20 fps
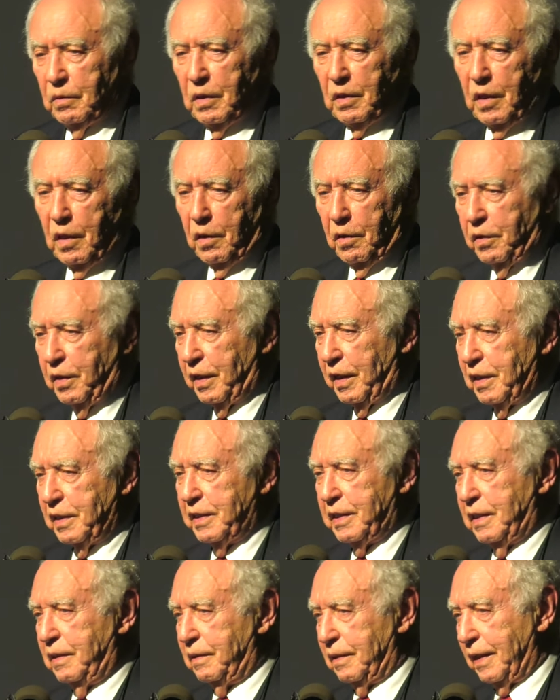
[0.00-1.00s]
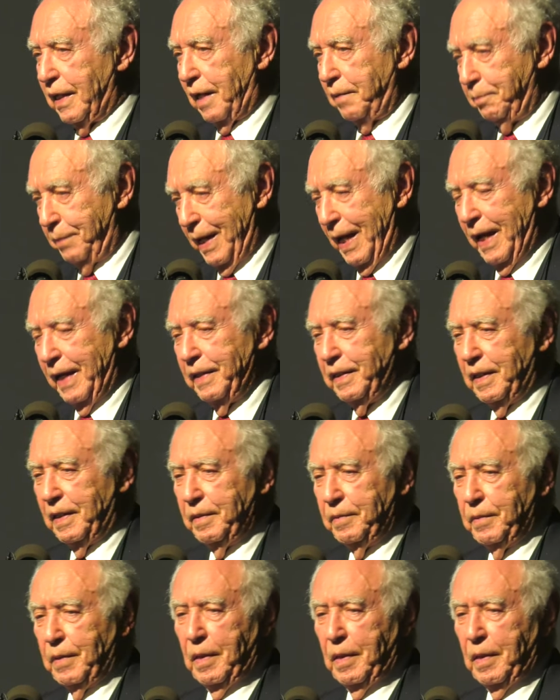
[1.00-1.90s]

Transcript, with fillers: you know, things got bad.